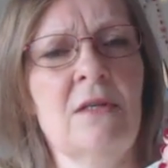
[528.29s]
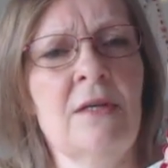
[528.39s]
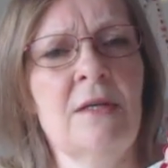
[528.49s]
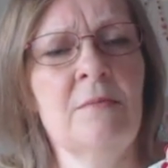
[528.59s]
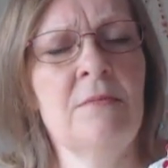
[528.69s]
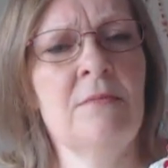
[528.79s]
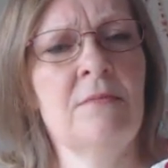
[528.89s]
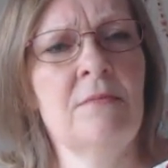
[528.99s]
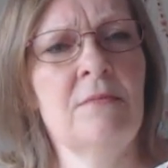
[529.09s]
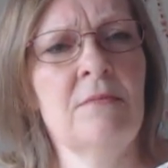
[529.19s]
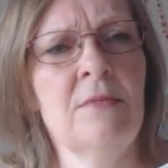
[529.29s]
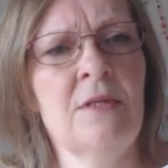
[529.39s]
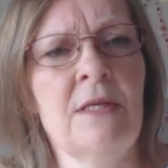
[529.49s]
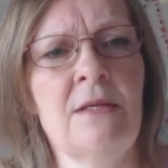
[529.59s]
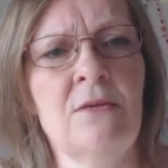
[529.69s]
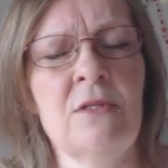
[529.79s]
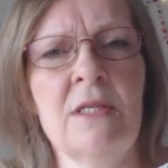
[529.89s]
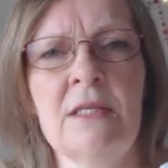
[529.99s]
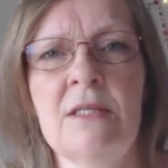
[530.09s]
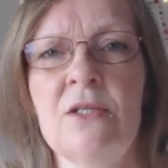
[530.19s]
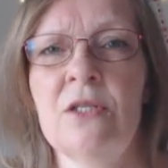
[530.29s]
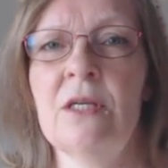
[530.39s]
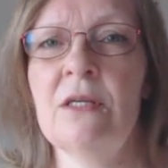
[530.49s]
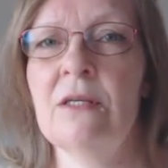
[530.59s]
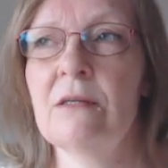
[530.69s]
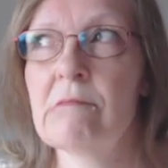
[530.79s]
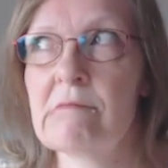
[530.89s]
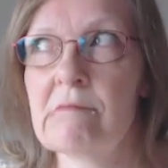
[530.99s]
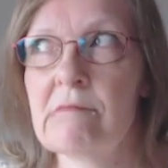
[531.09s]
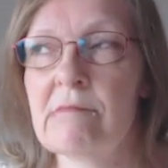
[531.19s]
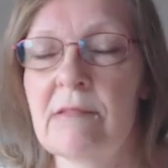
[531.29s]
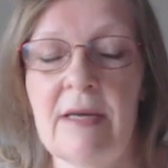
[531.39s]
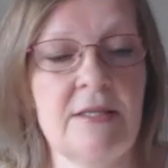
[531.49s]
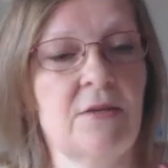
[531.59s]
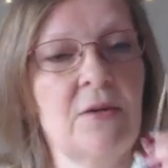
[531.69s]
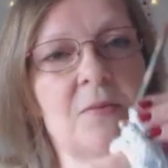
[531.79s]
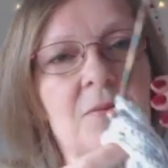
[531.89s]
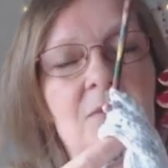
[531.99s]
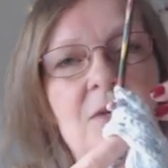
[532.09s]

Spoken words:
Are they called signature? I don't know.